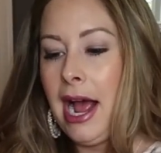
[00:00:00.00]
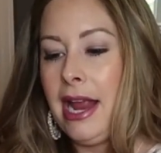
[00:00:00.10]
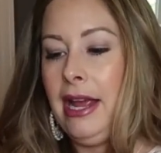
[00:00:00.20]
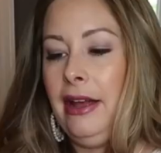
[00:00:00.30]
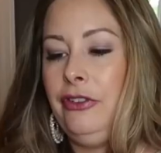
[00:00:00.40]

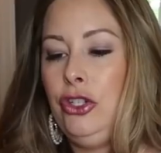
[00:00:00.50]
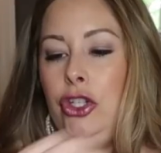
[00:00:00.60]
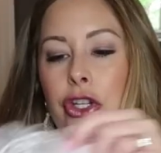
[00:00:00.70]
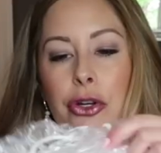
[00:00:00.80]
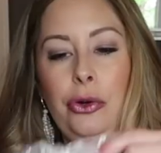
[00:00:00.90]
I have
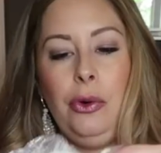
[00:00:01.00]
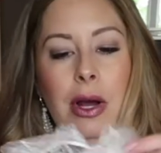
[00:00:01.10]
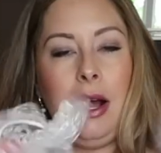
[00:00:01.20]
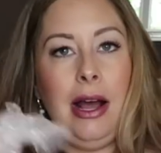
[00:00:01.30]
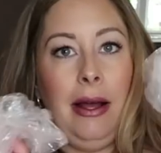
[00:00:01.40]

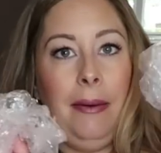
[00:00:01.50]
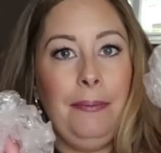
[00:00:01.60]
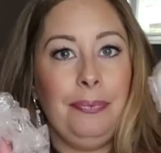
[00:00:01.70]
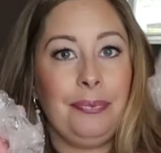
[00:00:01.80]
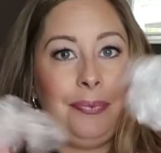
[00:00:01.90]

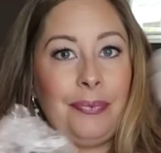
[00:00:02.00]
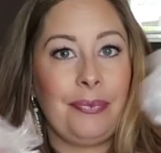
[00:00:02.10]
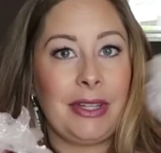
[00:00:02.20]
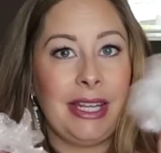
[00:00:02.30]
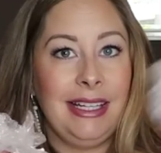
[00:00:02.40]
two
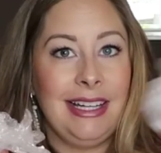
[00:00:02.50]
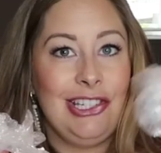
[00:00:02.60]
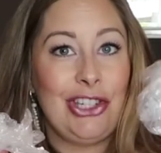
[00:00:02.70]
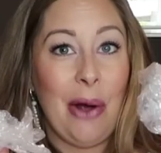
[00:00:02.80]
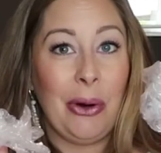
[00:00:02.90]

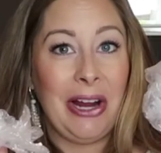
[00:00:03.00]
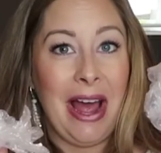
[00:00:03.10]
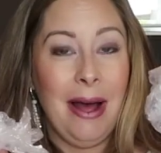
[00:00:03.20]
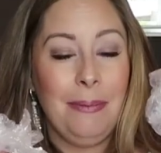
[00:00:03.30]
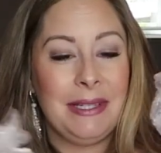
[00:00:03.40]
shower
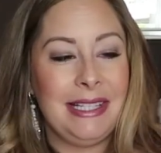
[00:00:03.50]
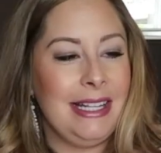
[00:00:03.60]
caps.